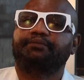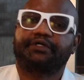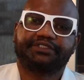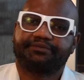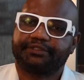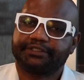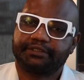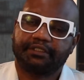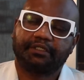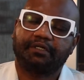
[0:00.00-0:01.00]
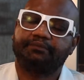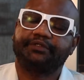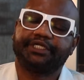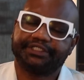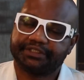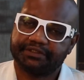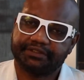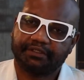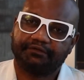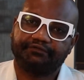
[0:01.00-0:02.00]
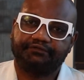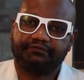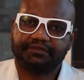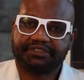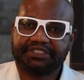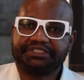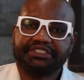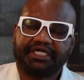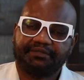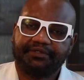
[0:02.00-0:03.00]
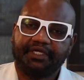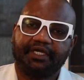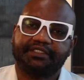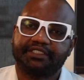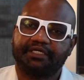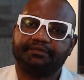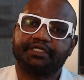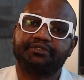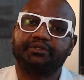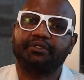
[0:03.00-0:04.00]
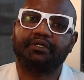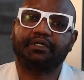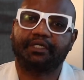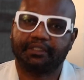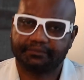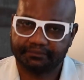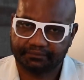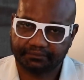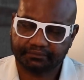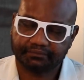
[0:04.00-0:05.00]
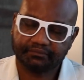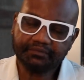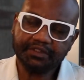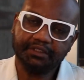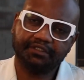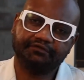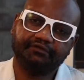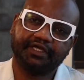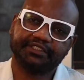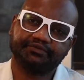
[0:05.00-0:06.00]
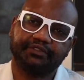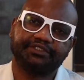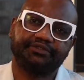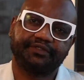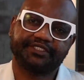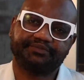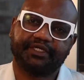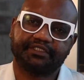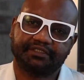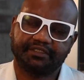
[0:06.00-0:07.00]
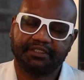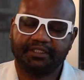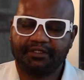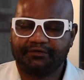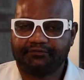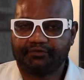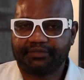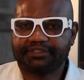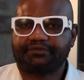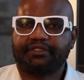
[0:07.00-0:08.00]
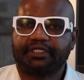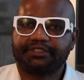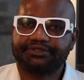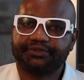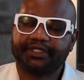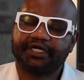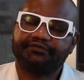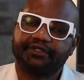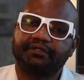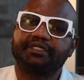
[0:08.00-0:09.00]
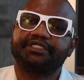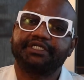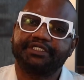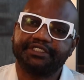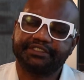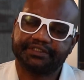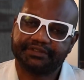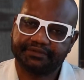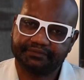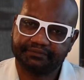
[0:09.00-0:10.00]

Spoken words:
possibility combinations of skin type, hair type that no longer reflects what you would expect for particular geographic or ethnic niches.